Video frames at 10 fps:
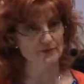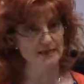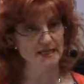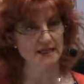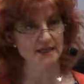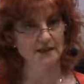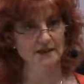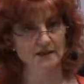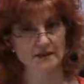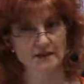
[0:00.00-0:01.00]
every day.
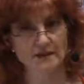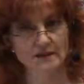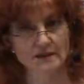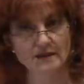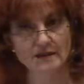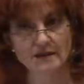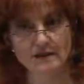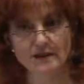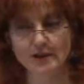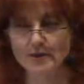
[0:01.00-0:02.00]

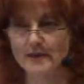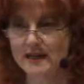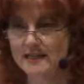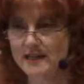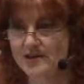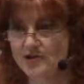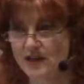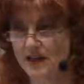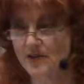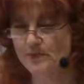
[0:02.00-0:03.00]
You know, meditation,
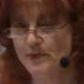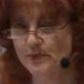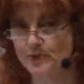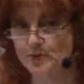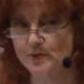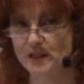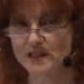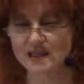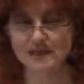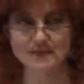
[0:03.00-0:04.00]
I hear people so many
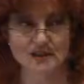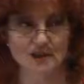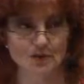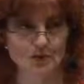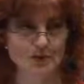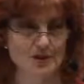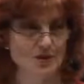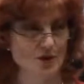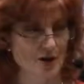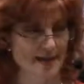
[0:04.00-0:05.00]
times say, oh, it's
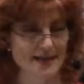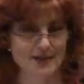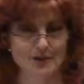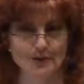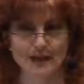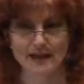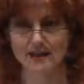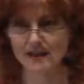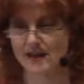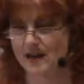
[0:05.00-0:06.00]
so hard, I can't do it, I
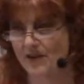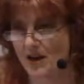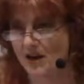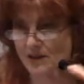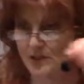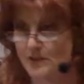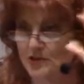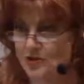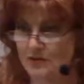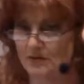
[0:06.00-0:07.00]
can't think, I've got so
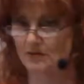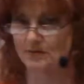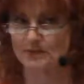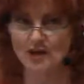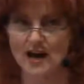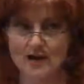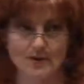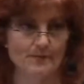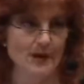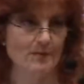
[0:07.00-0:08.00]
much chatter
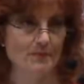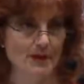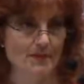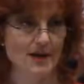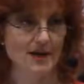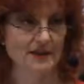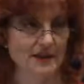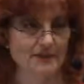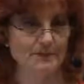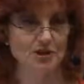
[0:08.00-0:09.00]
in my mind
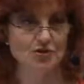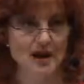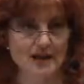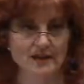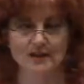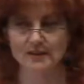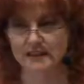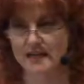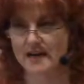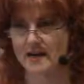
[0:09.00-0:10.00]
that I'm distracted all the
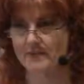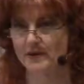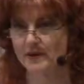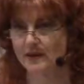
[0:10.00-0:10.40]
time.